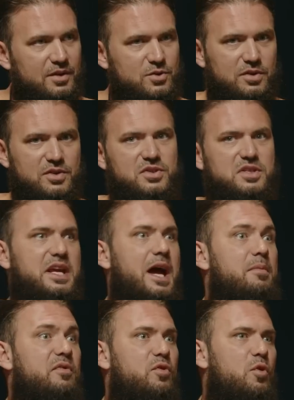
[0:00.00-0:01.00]
So there's this
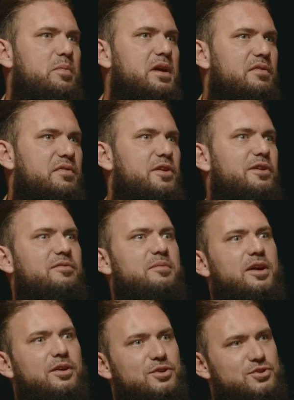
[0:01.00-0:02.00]
gamophobia, fear of
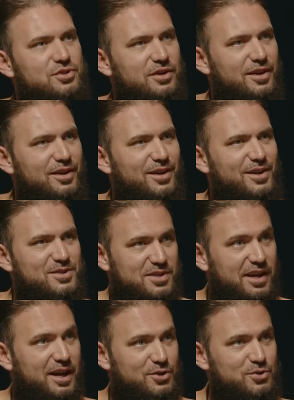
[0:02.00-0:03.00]
marriage. It's
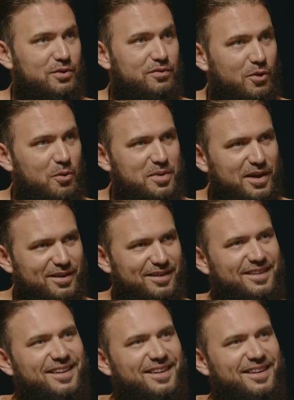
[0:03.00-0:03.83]
an actual phobia.